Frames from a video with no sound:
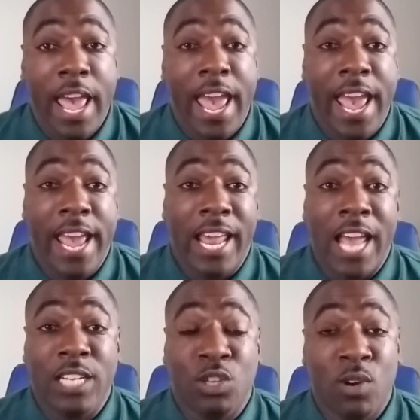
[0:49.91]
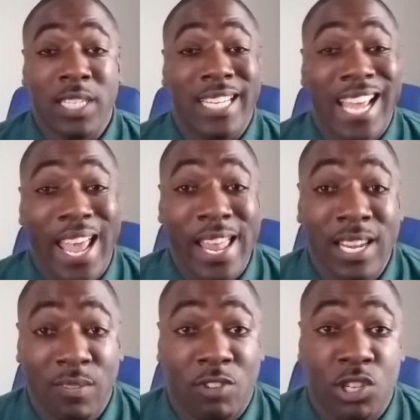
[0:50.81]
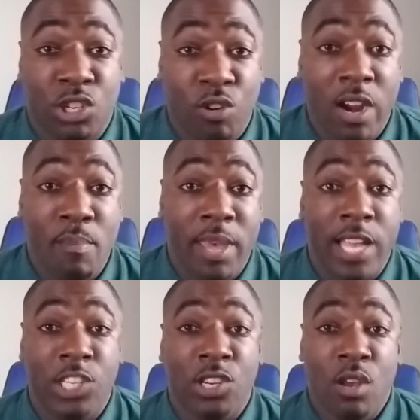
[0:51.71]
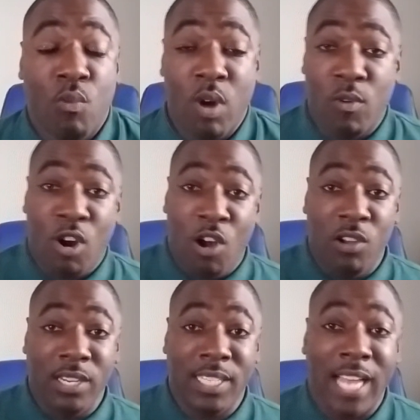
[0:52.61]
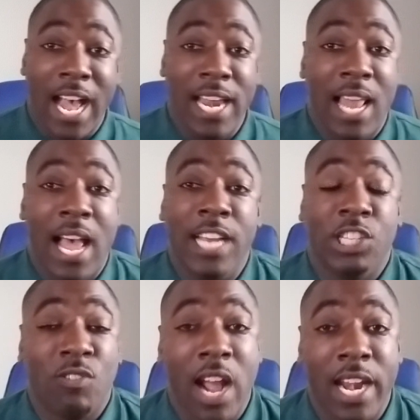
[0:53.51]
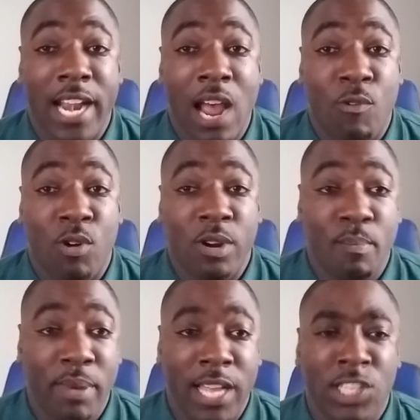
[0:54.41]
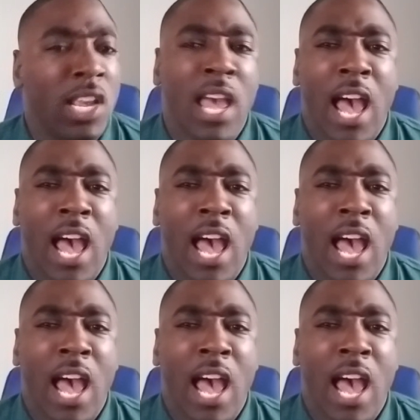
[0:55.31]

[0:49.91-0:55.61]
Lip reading: And towards the end of the scrimmage, we were all on the sideline. Sharon and I were on the bench.